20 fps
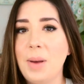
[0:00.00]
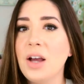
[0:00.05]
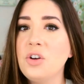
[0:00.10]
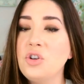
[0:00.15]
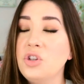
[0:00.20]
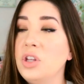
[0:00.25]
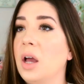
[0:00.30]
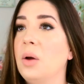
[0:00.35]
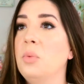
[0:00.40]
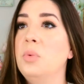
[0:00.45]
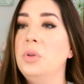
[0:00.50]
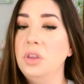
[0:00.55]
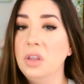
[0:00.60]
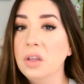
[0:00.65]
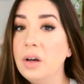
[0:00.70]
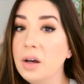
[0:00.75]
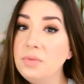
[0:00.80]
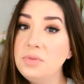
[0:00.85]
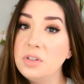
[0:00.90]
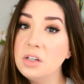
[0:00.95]
Actually, I would
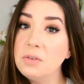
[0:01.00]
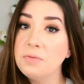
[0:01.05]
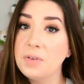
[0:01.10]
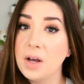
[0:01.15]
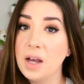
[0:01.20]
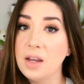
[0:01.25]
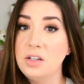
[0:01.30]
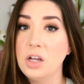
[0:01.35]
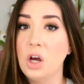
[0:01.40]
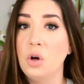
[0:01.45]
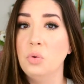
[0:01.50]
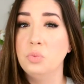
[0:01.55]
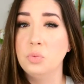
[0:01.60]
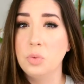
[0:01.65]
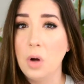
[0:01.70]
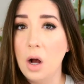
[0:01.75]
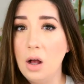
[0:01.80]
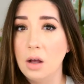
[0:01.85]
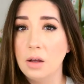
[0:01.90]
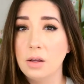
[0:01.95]
love to find a
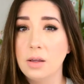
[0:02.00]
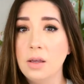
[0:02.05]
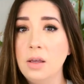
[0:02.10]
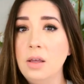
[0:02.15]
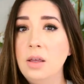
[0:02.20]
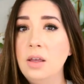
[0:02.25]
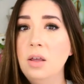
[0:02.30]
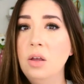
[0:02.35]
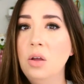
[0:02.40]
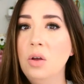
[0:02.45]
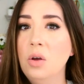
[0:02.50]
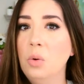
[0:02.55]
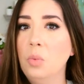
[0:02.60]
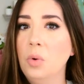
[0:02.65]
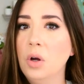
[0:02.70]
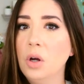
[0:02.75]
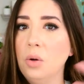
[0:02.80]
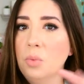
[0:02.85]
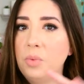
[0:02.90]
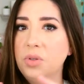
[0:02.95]
rug
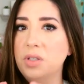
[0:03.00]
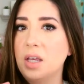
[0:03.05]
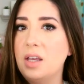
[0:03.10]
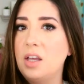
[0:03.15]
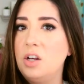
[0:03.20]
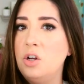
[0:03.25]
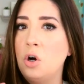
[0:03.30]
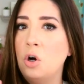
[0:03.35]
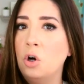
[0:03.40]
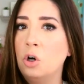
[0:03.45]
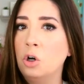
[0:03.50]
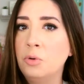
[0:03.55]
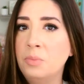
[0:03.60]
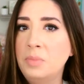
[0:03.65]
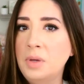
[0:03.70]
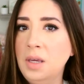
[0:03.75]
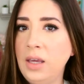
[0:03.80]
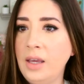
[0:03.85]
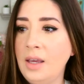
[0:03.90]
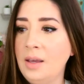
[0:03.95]
where it was like an
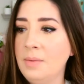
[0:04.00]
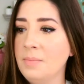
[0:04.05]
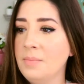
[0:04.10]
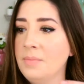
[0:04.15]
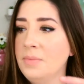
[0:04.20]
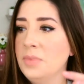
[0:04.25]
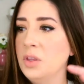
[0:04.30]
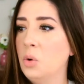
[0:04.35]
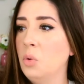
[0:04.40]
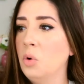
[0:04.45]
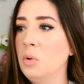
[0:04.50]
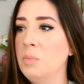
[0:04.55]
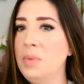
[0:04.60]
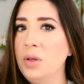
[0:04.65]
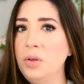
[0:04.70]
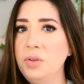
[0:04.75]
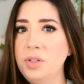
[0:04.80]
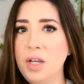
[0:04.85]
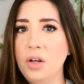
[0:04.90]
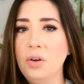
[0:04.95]
army or
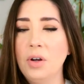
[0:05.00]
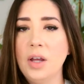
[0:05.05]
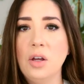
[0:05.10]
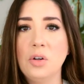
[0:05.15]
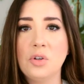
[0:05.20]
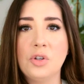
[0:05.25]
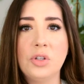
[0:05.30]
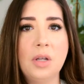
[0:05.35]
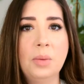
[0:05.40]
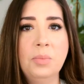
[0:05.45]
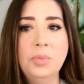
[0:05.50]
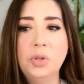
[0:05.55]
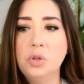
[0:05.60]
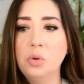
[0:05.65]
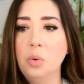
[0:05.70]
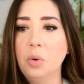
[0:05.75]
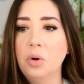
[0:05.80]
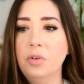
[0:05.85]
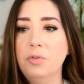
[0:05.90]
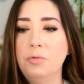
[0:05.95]
military or some
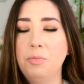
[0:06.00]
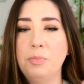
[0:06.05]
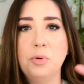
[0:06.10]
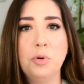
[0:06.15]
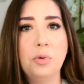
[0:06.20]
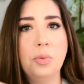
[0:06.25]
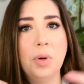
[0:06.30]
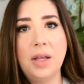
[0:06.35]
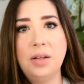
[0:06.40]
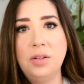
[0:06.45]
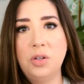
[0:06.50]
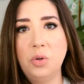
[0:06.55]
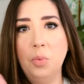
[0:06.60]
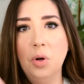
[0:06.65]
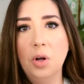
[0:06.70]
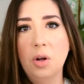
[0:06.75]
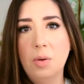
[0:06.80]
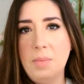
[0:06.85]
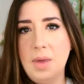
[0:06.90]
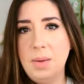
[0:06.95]
sort of print
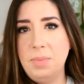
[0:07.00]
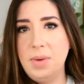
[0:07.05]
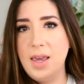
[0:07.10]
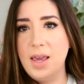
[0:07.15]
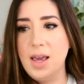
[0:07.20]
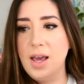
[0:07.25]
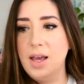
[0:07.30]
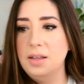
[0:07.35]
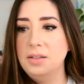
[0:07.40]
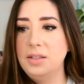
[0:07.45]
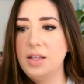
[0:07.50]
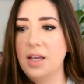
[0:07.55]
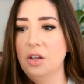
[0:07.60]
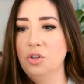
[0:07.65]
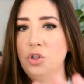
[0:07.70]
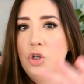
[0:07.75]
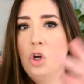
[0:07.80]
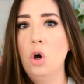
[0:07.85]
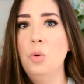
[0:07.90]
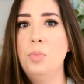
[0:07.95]
where it maybe has like a
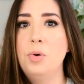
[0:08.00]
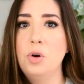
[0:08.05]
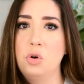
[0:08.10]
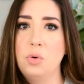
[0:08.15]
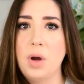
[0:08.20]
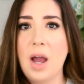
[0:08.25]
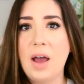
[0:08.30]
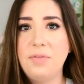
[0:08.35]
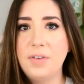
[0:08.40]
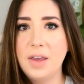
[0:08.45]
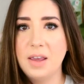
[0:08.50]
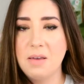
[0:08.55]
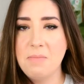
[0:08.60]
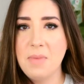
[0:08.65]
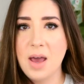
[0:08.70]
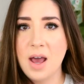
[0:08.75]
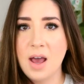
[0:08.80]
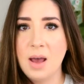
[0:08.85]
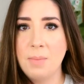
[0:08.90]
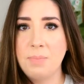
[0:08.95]
topographic
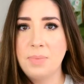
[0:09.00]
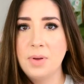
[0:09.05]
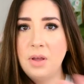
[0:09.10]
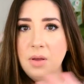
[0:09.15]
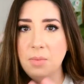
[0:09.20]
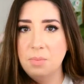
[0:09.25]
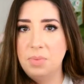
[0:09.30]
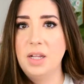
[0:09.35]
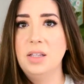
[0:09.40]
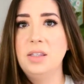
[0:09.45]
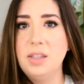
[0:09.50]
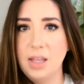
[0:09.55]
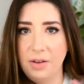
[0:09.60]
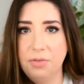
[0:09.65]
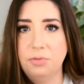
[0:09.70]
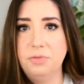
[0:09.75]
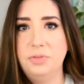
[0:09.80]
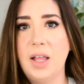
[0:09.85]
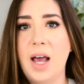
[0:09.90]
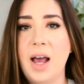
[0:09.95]
map, but it's like
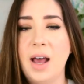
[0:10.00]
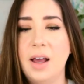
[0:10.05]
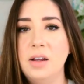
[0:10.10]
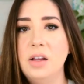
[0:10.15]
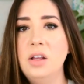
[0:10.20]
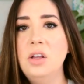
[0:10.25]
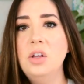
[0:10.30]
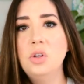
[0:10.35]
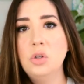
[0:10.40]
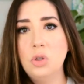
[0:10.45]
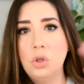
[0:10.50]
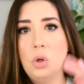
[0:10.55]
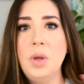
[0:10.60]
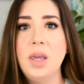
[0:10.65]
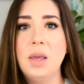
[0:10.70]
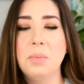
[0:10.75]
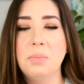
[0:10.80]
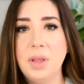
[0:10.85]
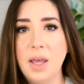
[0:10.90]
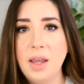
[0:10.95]
flat so he
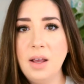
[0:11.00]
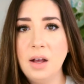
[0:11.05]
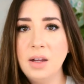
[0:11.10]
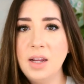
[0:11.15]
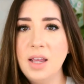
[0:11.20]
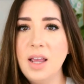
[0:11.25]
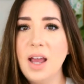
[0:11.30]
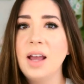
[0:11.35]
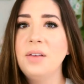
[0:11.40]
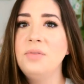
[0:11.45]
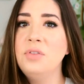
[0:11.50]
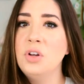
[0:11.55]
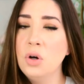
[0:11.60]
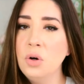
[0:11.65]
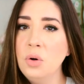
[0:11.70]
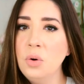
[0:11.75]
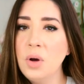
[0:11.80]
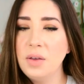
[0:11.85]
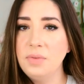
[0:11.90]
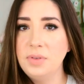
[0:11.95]
could play on it. I
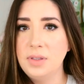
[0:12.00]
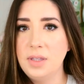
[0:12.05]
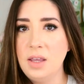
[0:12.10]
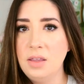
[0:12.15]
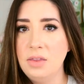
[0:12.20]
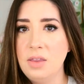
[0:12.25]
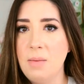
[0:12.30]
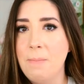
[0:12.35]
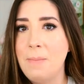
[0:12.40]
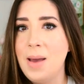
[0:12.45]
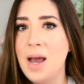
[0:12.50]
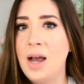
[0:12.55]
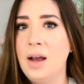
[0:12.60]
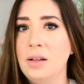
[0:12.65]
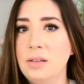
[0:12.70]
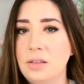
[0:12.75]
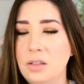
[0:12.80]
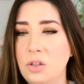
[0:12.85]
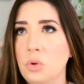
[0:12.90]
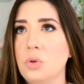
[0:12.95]
know I've seen the
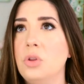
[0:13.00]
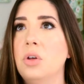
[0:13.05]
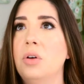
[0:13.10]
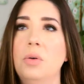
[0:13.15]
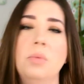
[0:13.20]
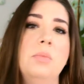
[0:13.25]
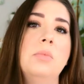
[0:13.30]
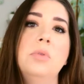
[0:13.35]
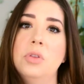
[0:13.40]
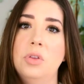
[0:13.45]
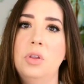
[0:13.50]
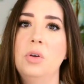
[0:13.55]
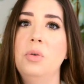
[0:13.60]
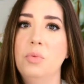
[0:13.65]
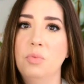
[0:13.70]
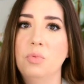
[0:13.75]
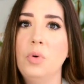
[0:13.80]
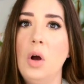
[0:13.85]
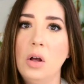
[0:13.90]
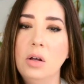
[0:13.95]
mats or the, the
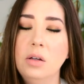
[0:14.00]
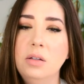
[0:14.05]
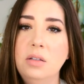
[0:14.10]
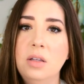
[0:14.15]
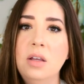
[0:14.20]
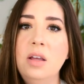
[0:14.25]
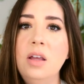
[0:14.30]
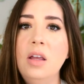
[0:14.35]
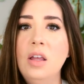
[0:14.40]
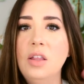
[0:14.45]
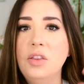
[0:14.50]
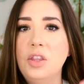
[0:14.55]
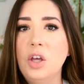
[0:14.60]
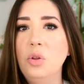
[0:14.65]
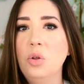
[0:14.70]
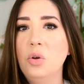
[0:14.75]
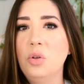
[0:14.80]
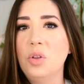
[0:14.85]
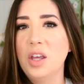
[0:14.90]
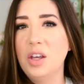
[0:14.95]
rugs that
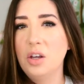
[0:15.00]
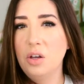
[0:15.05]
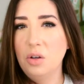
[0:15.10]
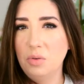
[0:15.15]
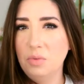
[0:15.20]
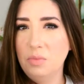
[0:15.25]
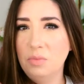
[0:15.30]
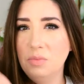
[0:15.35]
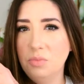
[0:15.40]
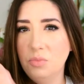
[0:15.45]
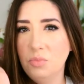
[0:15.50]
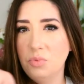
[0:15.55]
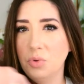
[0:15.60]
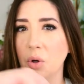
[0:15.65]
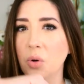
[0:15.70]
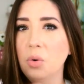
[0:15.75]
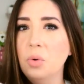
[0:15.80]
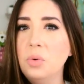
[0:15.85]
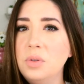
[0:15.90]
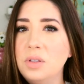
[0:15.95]
look like
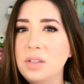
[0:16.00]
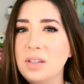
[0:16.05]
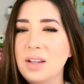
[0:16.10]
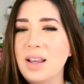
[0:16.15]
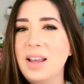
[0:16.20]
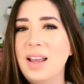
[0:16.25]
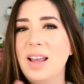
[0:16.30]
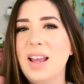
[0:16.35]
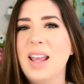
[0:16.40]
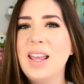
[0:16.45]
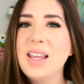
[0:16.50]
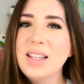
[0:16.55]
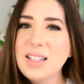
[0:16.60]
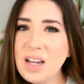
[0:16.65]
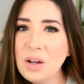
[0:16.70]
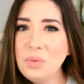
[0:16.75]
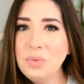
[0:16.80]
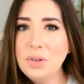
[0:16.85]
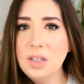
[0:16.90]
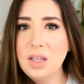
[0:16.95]
roads. He's
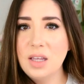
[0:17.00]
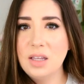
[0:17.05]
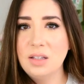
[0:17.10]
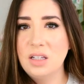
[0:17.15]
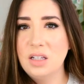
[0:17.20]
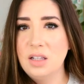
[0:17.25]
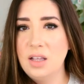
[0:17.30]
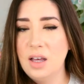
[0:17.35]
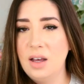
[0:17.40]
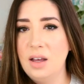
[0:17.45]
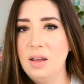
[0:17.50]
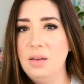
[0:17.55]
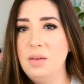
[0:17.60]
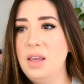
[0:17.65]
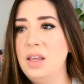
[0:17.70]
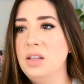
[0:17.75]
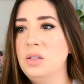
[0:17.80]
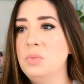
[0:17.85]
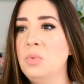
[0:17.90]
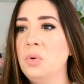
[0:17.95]
not really into that.
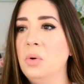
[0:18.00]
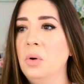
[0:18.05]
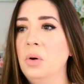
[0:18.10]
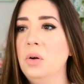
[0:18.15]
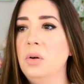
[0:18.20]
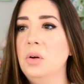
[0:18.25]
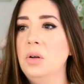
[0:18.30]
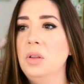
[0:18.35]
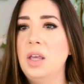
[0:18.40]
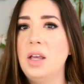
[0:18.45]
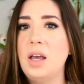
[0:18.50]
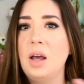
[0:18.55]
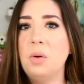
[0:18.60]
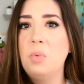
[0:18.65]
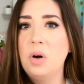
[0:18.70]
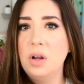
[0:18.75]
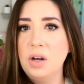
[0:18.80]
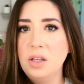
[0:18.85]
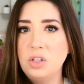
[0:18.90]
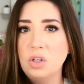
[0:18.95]
He's more like, I
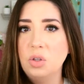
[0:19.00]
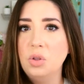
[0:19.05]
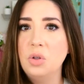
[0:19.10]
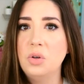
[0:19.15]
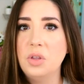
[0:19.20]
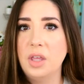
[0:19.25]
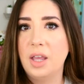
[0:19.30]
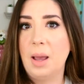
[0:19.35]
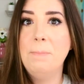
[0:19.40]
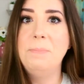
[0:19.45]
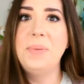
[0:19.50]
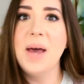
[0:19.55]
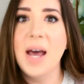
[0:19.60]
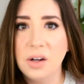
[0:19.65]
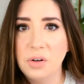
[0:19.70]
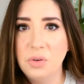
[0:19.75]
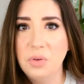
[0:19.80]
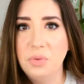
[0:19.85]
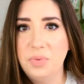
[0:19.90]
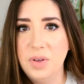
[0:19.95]
want it to look like a
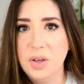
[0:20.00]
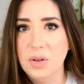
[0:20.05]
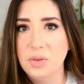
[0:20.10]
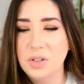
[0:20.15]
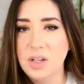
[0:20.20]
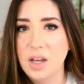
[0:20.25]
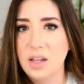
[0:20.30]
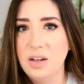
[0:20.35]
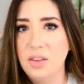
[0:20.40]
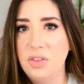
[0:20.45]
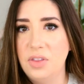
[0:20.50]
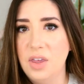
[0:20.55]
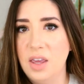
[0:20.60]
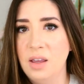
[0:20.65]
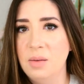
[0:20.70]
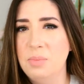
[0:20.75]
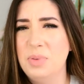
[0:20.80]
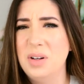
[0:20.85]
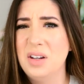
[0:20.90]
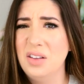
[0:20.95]
battlefield kind of
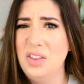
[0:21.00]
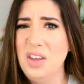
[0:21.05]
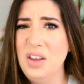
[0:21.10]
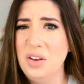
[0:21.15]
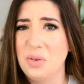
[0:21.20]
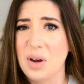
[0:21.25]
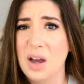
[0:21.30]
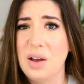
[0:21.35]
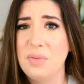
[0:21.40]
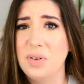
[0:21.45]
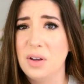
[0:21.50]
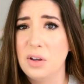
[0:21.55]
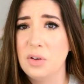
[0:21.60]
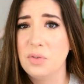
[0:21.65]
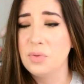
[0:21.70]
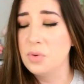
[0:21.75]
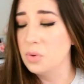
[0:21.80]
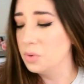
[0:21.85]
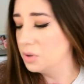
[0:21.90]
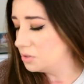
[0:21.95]
thing, but nothing graphic,
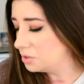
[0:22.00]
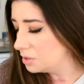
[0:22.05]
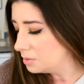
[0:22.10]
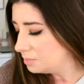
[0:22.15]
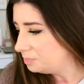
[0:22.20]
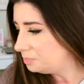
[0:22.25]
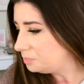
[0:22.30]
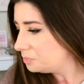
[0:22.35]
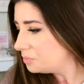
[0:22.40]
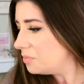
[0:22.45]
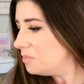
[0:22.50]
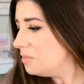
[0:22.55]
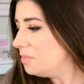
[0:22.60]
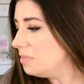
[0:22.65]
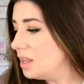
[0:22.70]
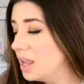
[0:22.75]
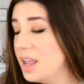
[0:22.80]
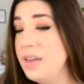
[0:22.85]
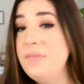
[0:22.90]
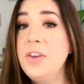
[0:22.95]
of course.
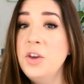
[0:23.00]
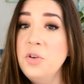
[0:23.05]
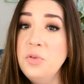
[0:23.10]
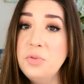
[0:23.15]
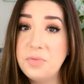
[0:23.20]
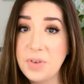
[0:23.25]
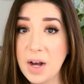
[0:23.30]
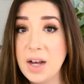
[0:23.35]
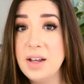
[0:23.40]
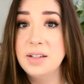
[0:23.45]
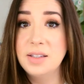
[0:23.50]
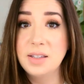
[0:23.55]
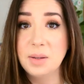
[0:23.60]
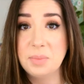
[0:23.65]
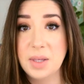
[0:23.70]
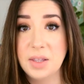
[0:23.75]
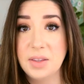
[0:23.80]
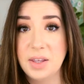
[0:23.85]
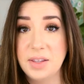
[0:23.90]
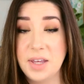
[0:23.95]
If you find
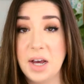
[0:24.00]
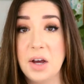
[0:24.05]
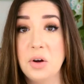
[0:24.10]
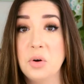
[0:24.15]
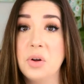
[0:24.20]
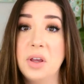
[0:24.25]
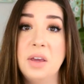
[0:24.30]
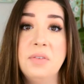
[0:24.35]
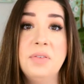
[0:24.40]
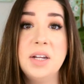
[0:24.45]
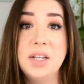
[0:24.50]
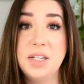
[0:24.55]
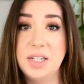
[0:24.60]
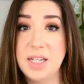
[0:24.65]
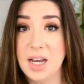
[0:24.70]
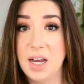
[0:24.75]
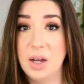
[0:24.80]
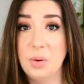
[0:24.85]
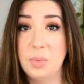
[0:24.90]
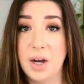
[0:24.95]
something like that or even a
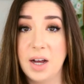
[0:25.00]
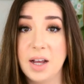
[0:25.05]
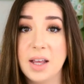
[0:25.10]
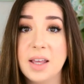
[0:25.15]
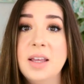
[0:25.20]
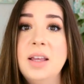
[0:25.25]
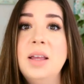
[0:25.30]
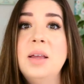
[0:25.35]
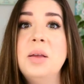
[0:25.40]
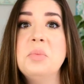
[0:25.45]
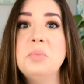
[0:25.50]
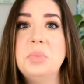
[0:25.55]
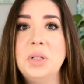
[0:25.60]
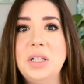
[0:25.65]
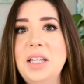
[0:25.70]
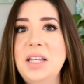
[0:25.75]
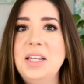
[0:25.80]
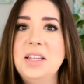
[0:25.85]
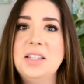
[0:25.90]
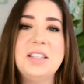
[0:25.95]
DIY,
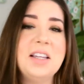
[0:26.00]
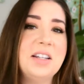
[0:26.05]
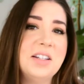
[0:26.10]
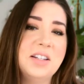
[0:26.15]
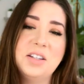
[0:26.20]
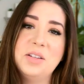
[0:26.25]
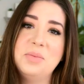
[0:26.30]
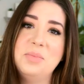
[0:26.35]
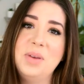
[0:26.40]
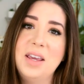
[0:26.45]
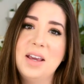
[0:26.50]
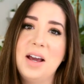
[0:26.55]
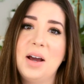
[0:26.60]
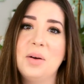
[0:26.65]
please send it to me.